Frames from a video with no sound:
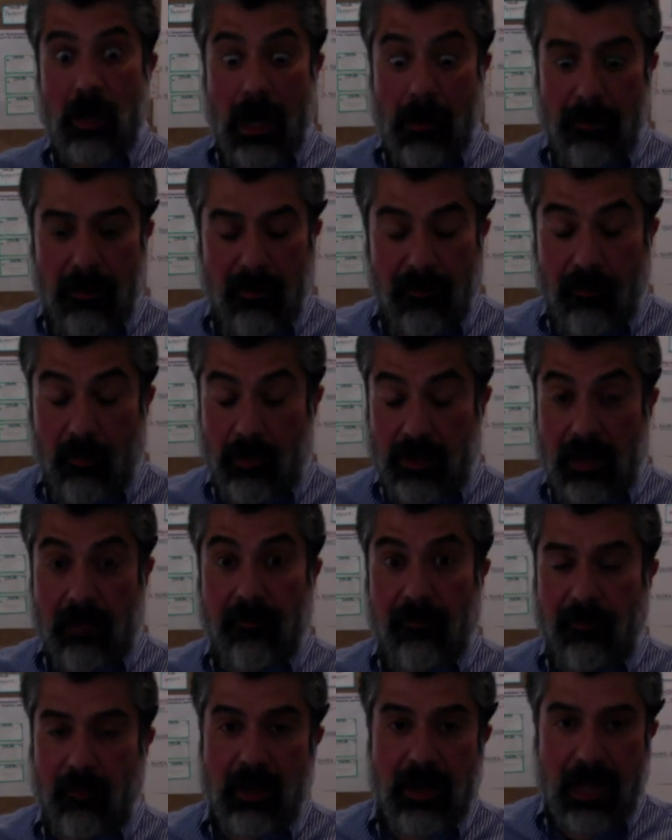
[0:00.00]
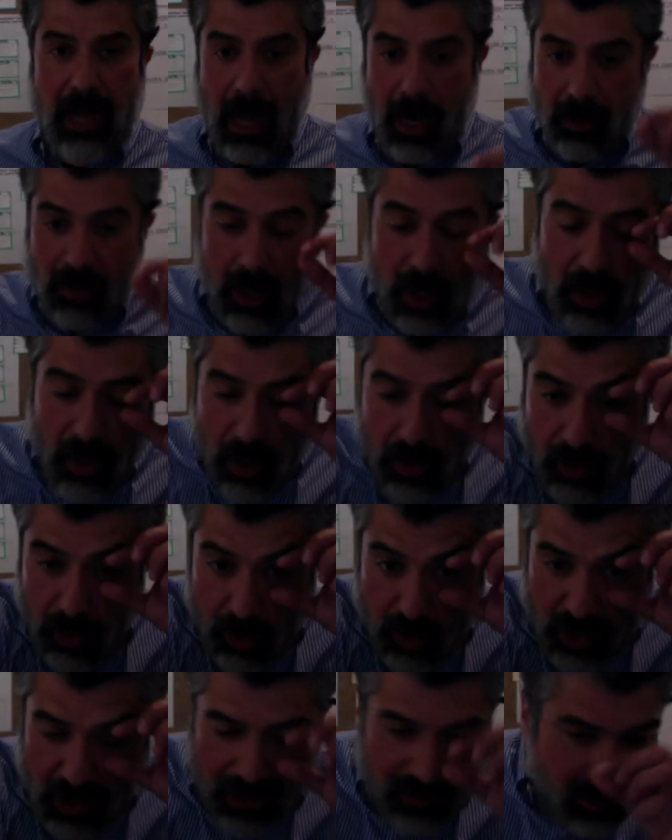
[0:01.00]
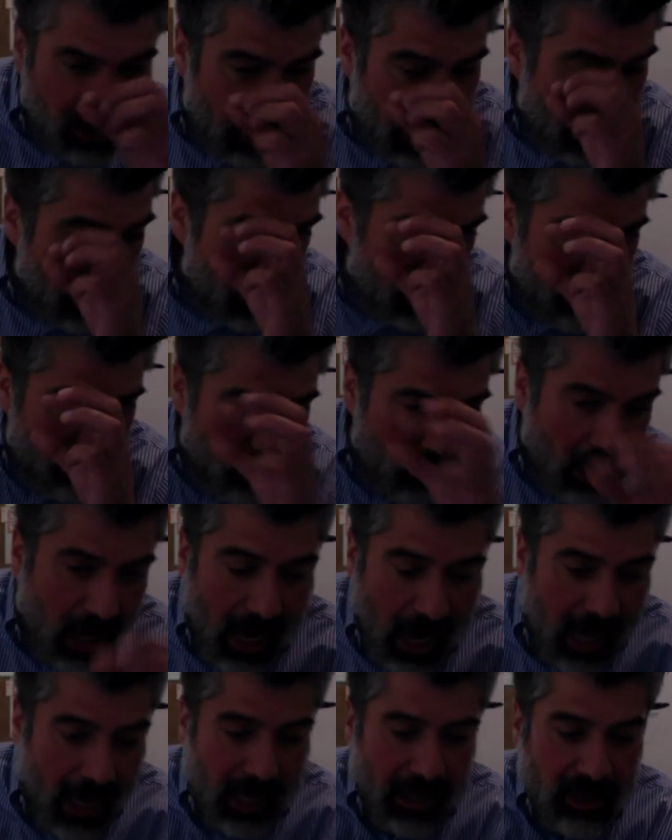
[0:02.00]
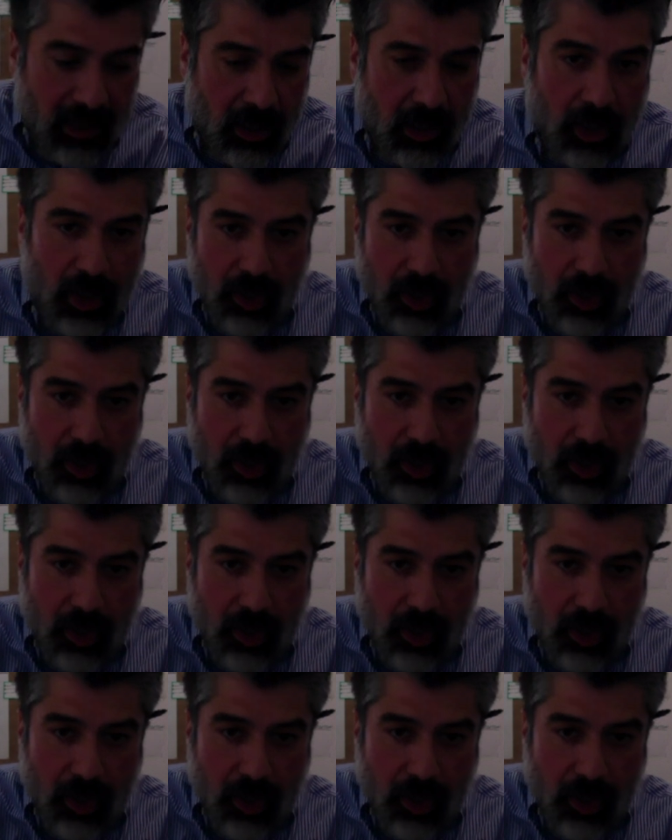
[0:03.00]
And before they freak out, you shine the light in their eye.